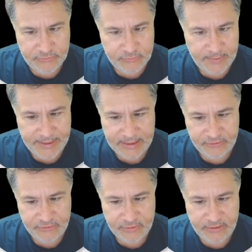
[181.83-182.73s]
remaining,
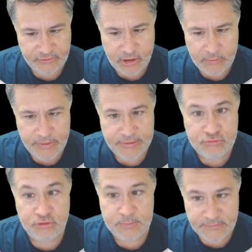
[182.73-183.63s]
so let's go with
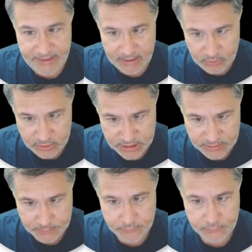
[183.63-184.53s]
groups of animals.